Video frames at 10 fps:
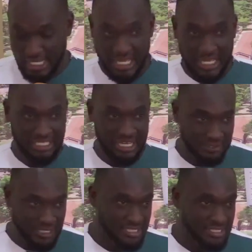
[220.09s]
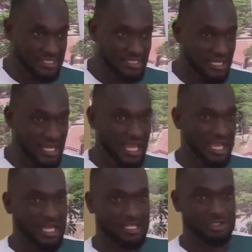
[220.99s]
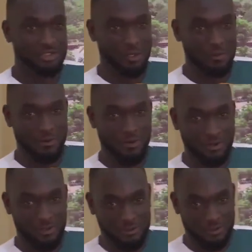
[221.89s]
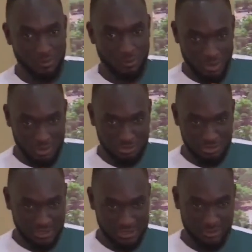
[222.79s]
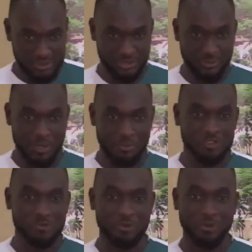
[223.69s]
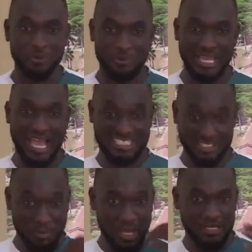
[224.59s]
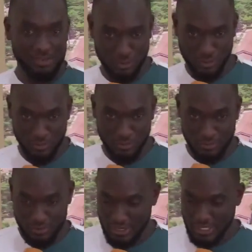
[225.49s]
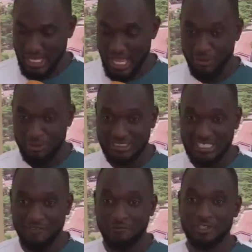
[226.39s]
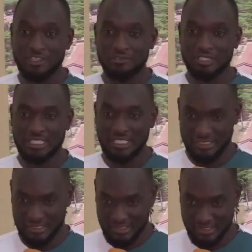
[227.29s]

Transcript: And then after that, I had a job on Wall Street, which is where most people may aspire to go. I was there for 3 days.